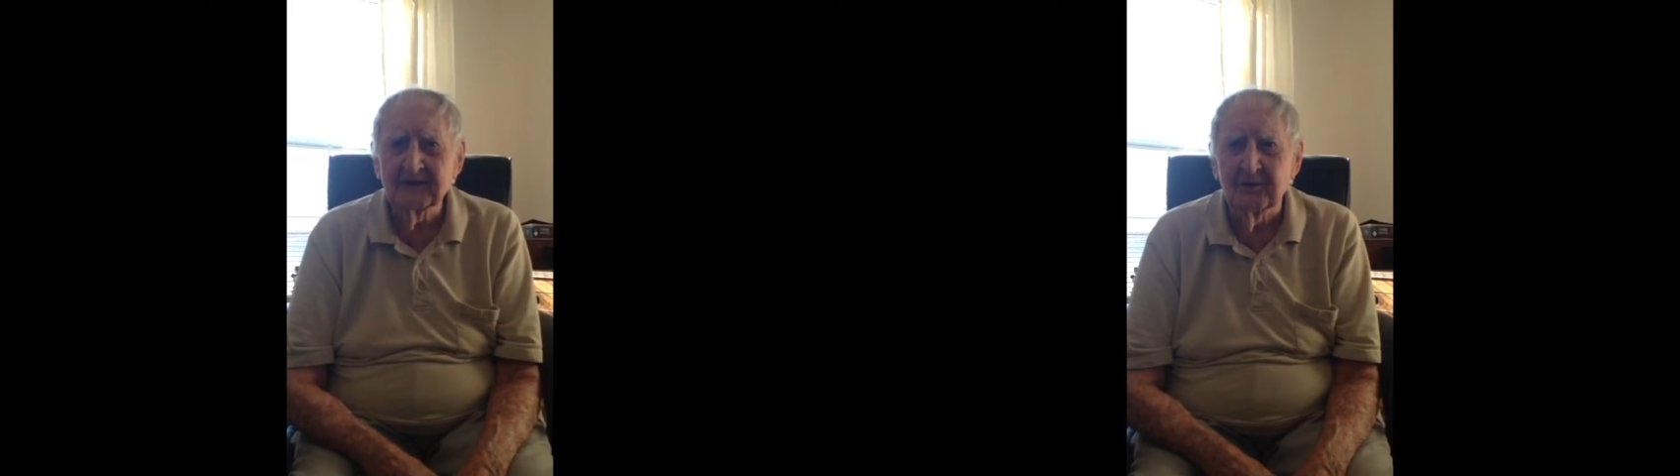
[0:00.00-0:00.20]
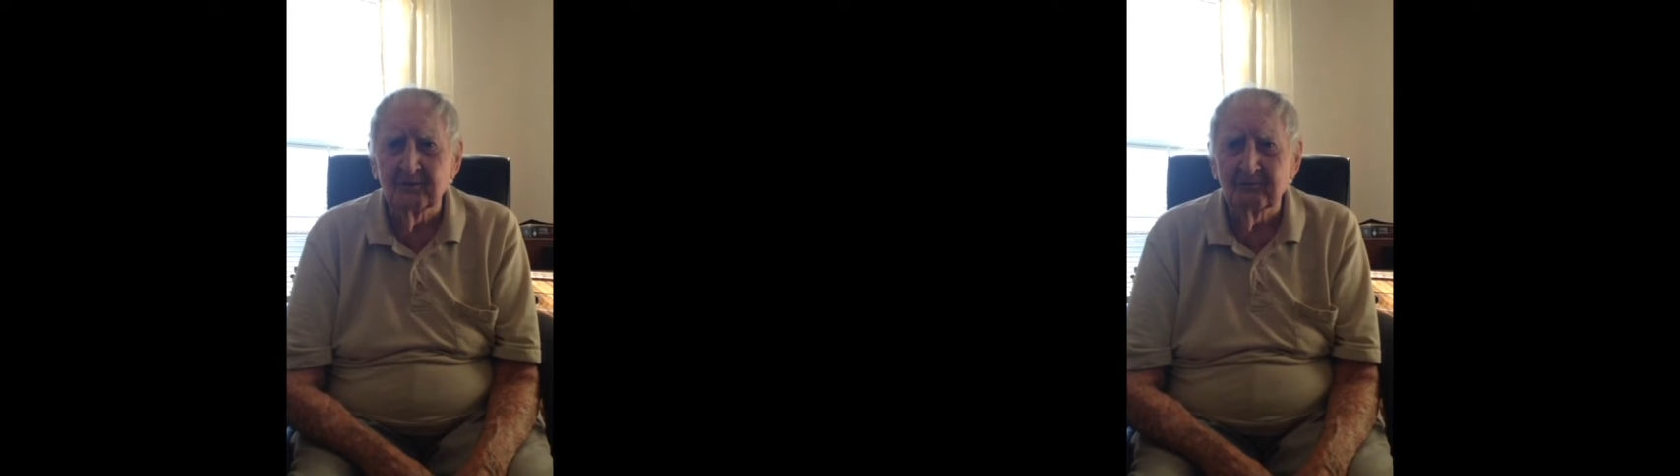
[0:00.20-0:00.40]

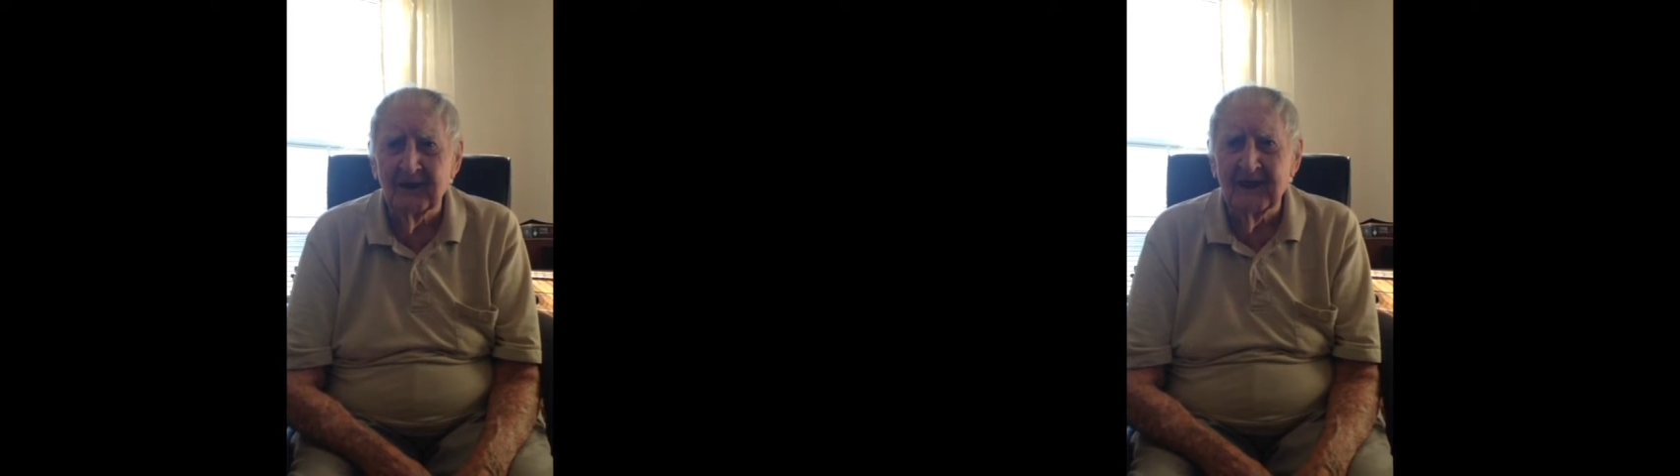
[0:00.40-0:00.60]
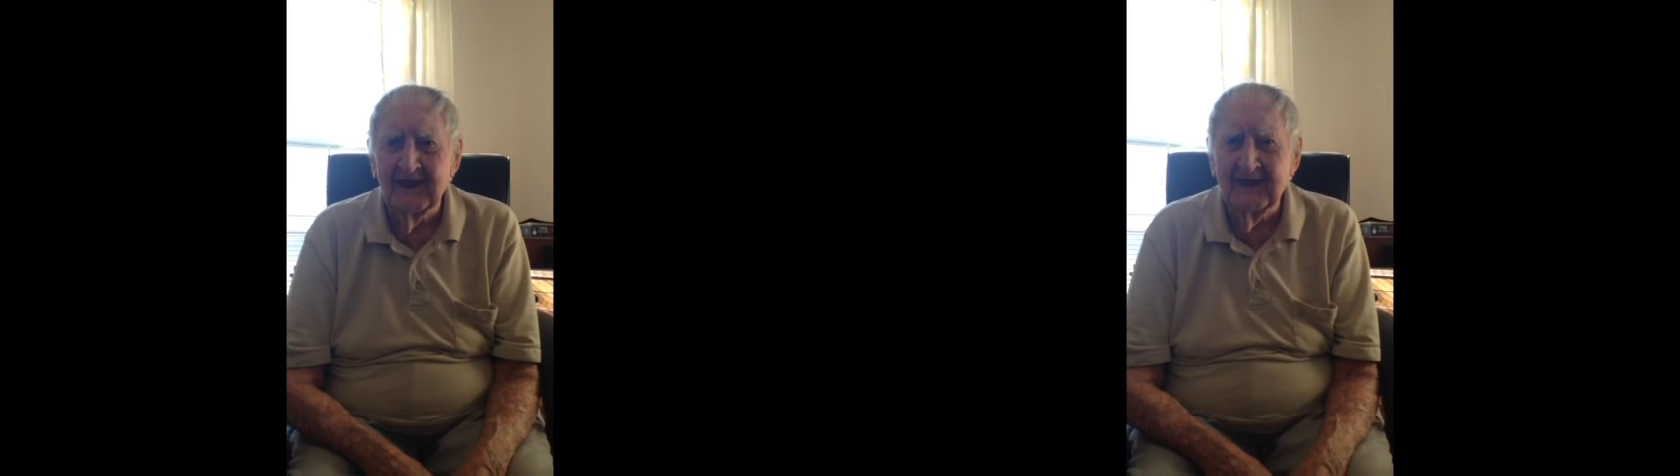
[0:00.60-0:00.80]
on
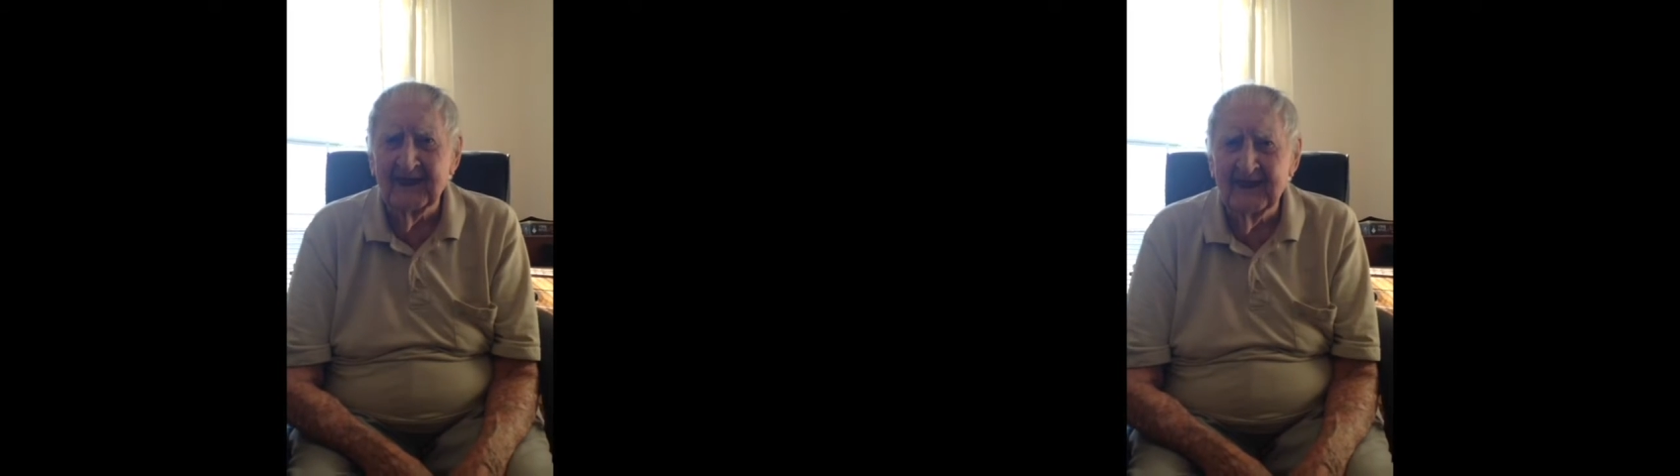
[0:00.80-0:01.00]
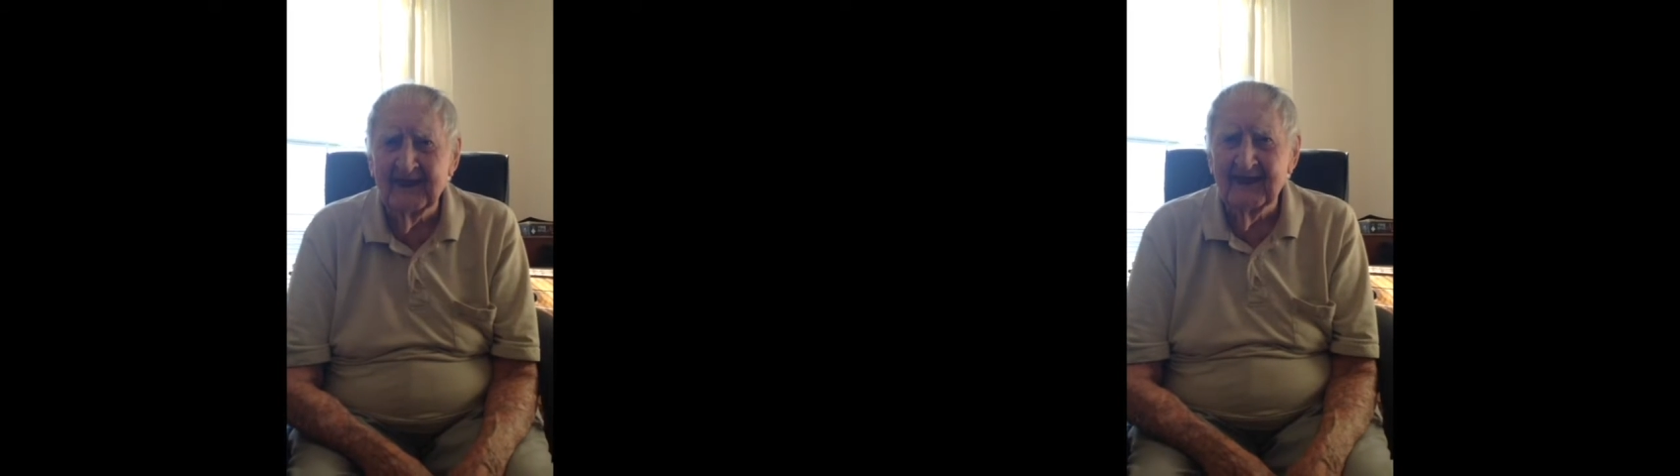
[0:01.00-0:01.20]
me.